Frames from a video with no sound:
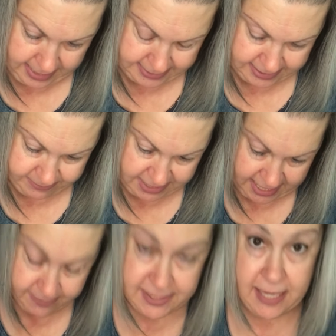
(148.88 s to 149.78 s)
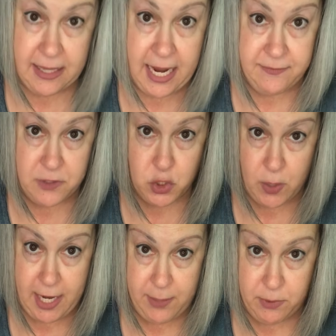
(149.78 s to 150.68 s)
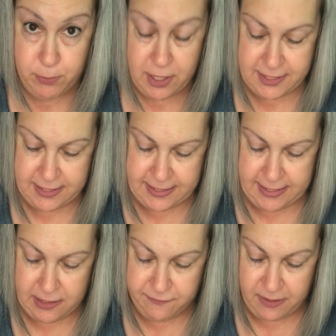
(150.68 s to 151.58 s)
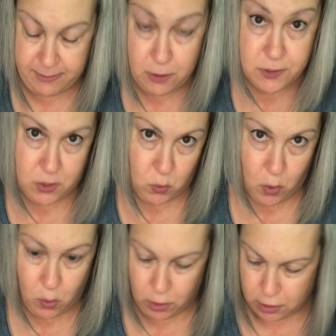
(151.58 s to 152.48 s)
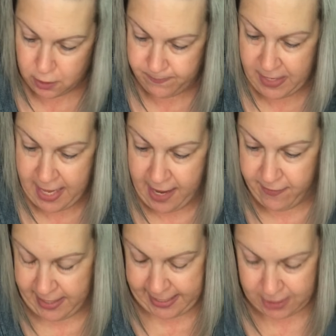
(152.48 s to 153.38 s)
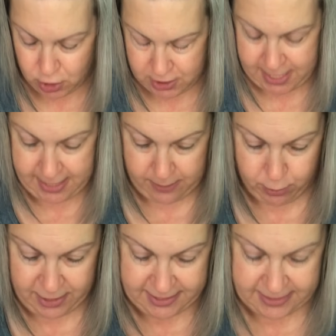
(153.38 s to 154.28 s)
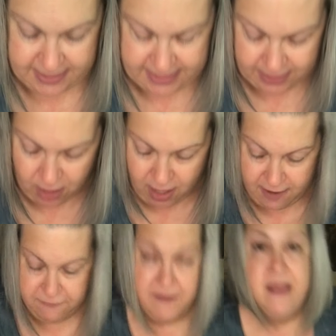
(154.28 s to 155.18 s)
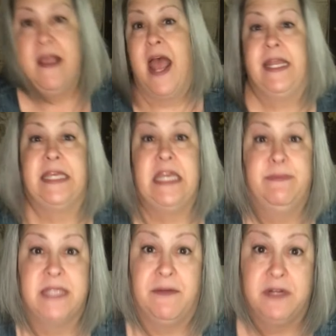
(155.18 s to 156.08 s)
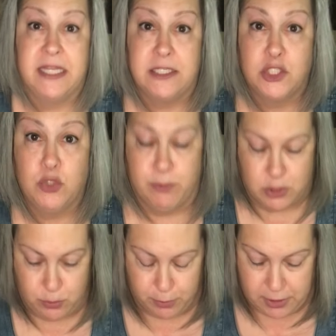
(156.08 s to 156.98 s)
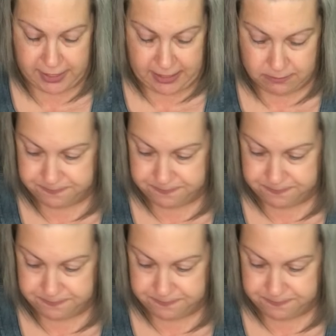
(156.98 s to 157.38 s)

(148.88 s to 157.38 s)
Sometimes I line the tray with press and seal if I'm using a roller. Then I can just take the press and seal off and it keeps everything super, super clean.